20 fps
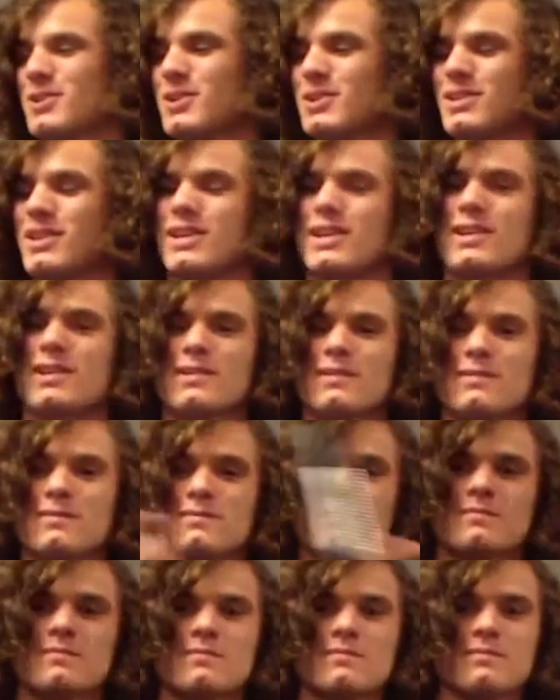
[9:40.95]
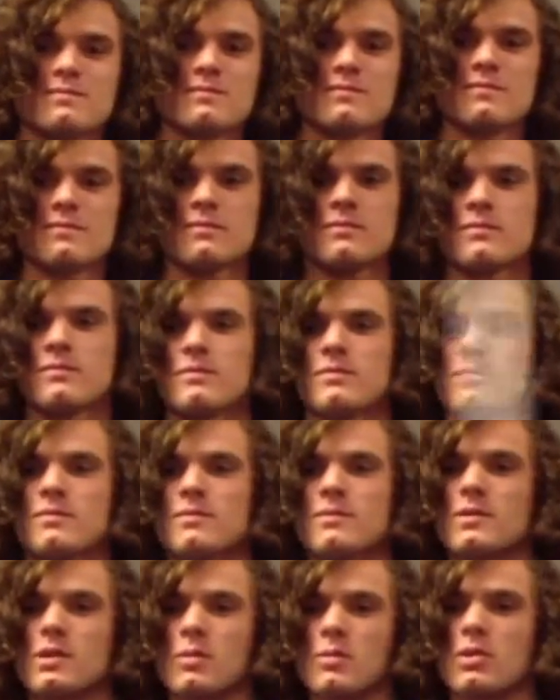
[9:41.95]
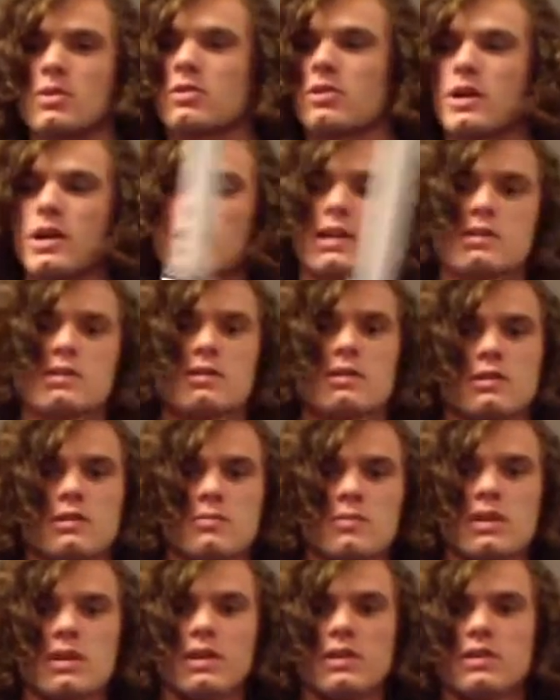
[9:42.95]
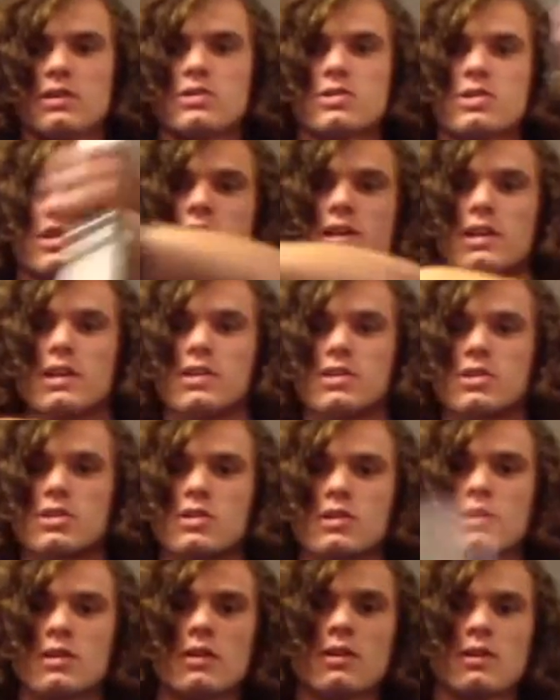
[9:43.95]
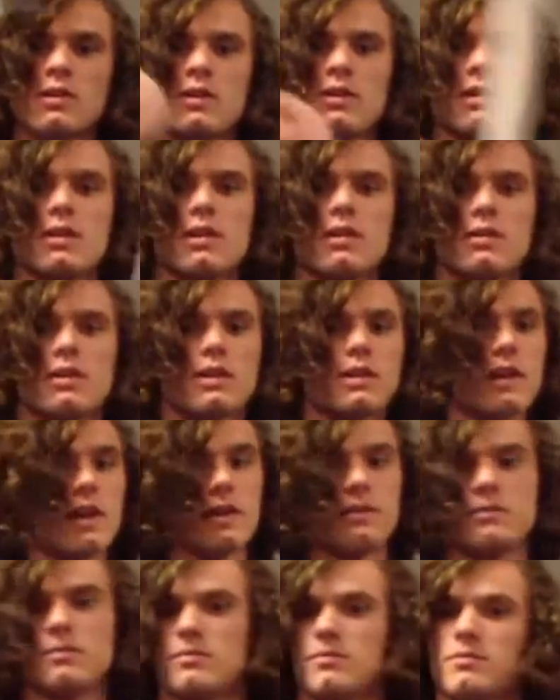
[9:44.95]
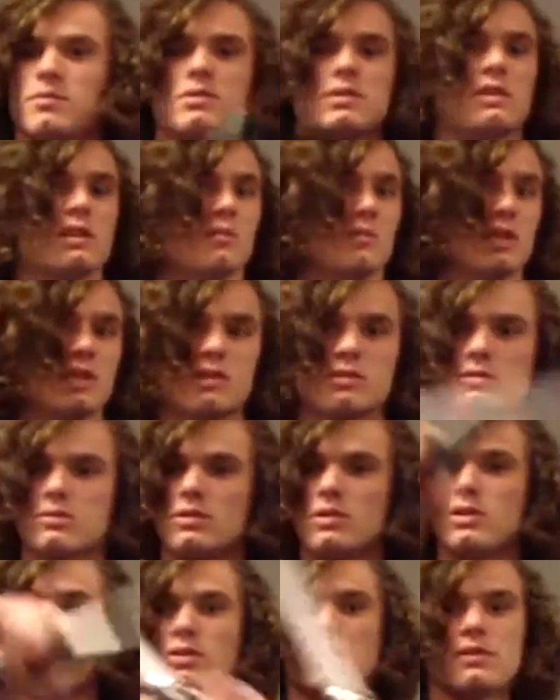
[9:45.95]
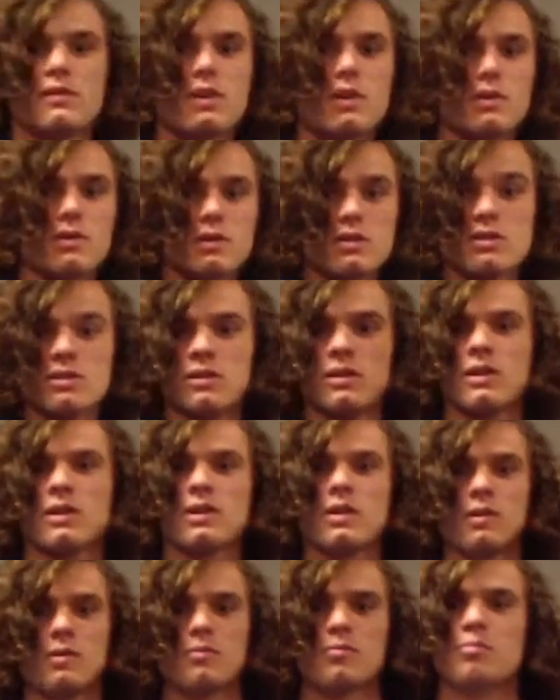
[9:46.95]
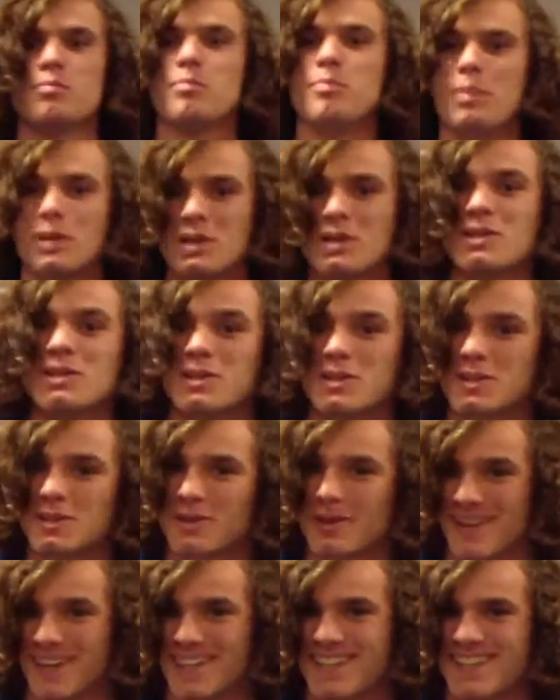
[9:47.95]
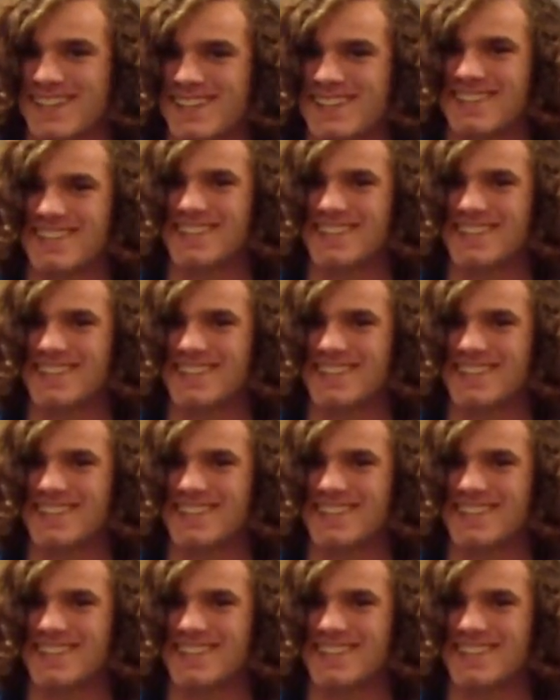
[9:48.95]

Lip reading: look like. Come across, spin, change, like that. Seamless. You don't even notice, but it looks great.